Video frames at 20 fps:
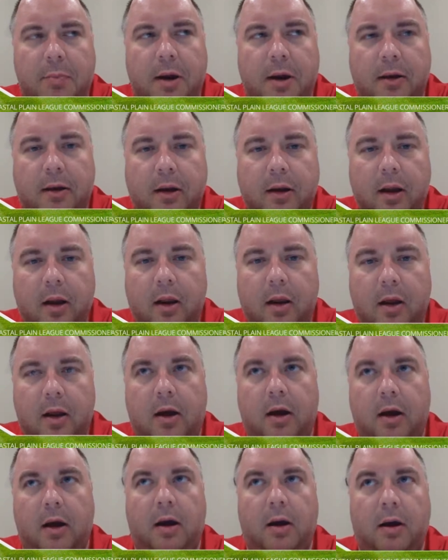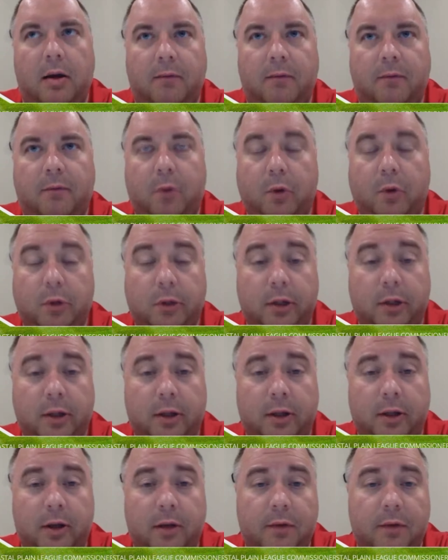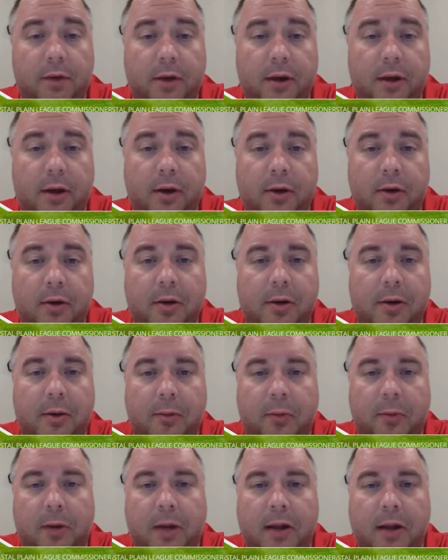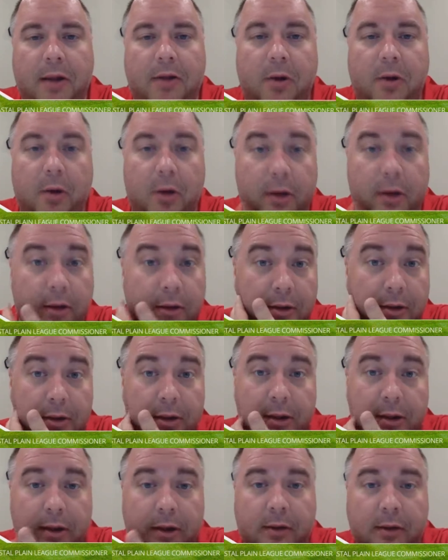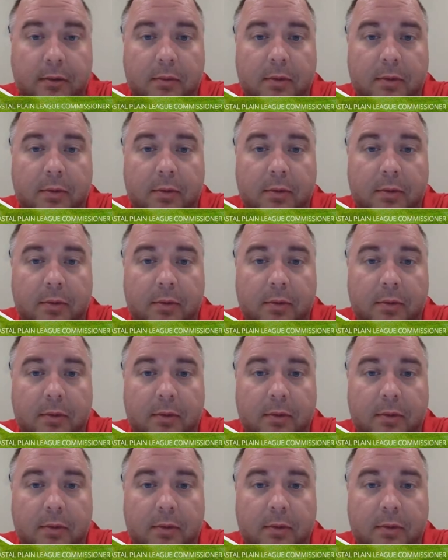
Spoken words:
But fortunately, over the years, when I started in the league